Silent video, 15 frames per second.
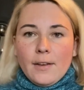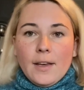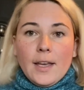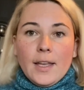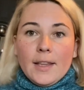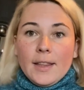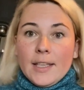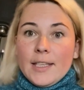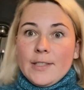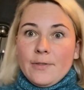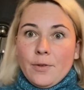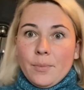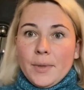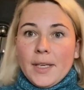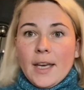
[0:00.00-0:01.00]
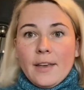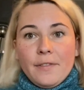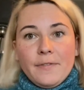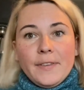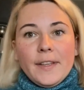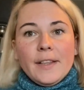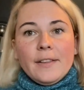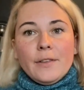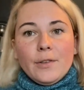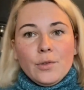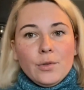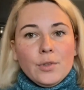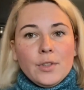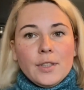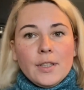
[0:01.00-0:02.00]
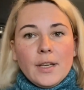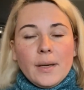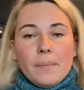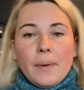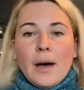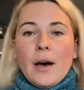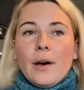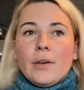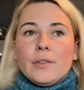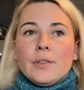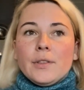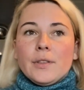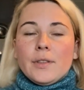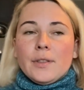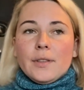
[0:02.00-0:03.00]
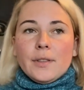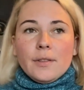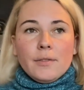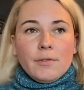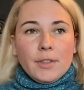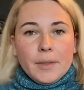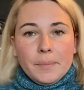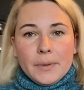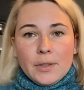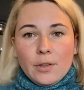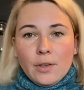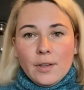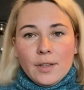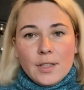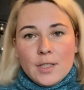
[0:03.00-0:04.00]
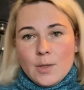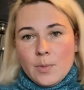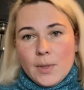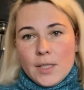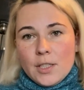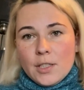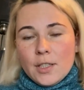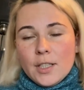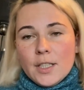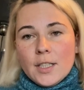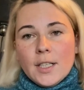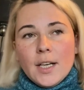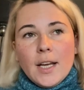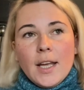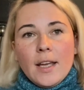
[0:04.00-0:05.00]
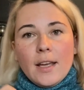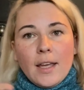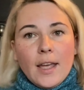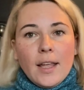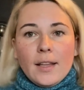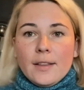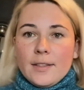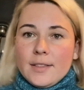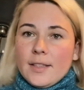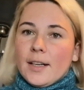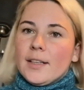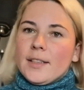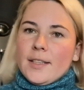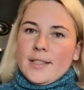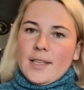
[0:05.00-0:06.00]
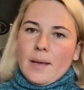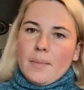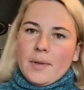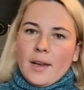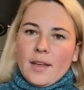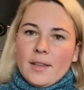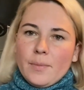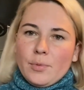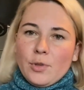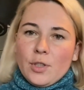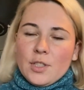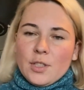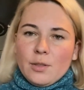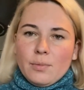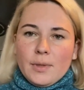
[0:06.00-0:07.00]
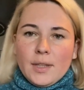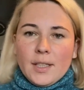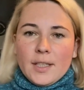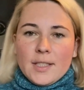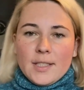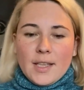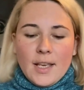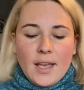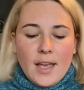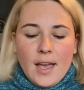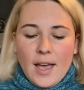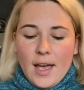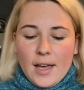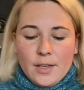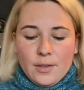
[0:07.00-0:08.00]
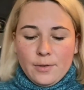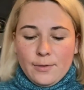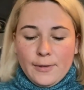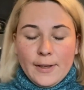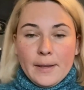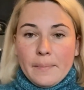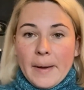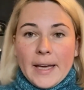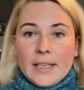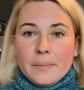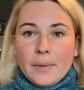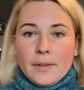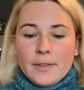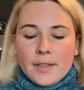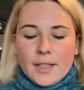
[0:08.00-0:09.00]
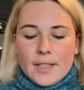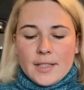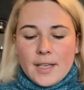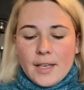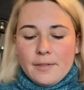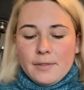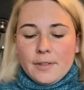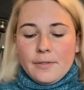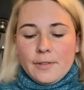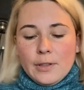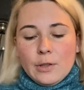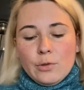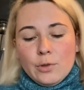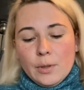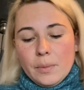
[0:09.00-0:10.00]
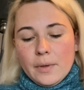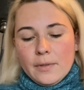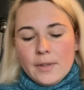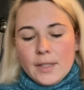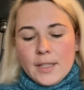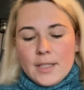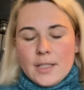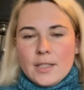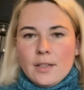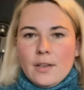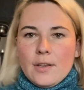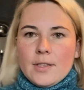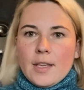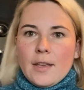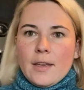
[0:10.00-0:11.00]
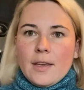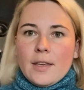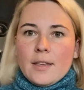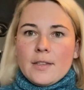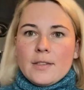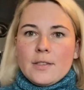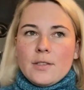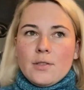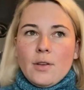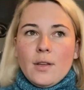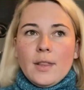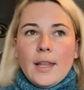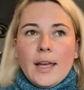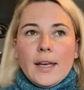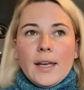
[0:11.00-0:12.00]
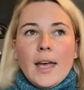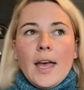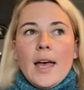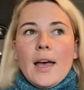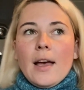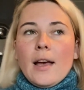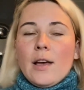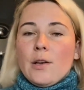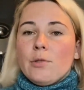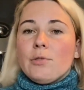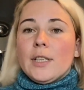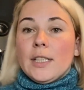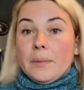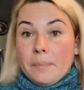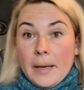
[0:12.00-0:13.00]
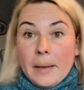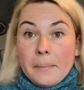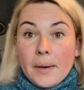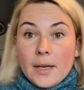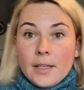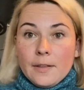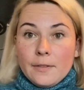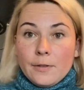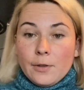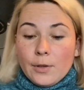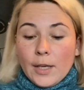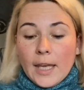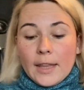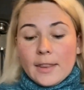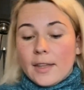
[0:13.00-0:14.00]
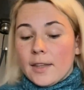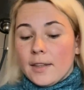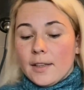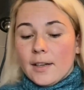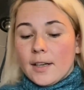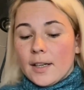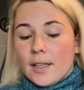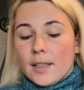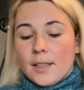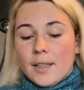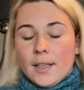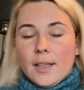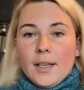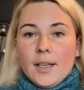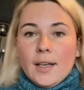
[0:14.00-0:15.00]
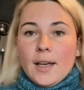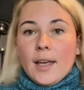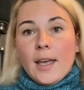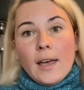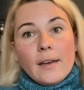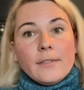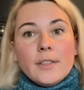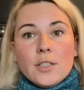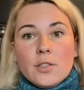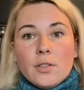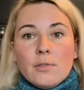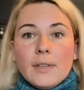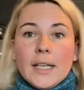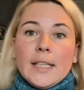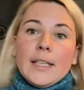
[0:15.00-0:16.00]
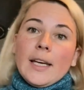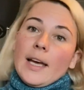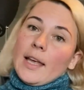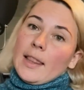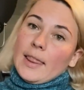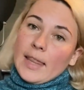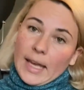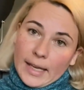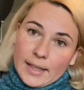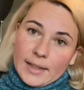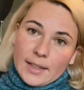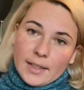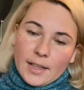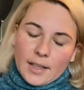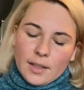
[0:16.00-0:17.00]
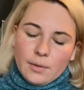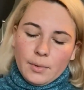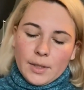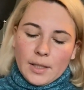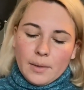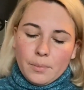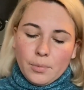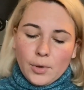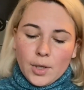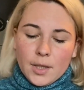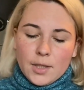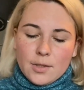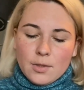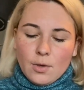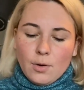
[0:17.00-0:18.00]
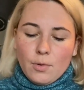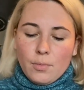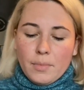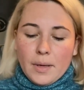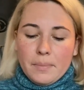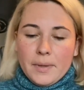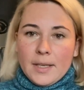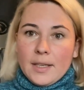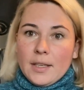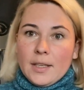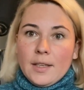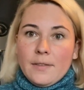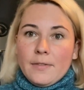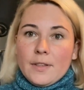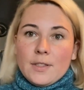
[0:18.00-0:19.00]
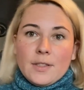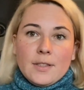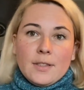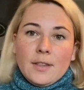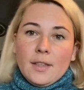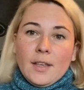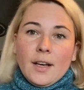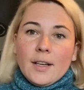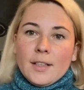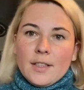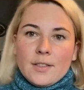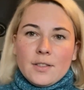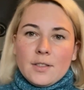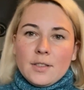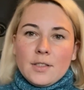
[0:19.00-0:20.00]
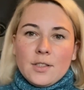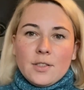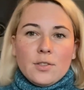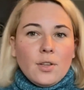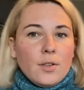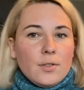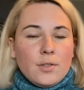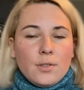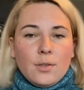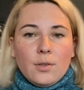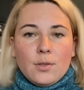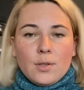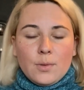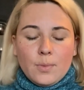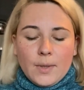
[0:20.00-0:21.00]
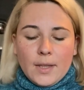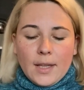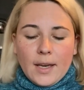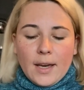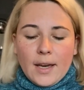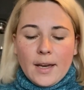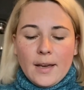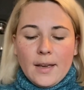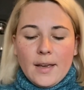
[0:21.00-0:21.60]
at least for me I feel good about ripping all the sweater and starting some another project with this. I don't feel bad about this. I even feel good about this because I thought like I already pay money for get that yarn. I have this already. I like the yarn when I bought. So maybe if it's the yarn is just not suits with a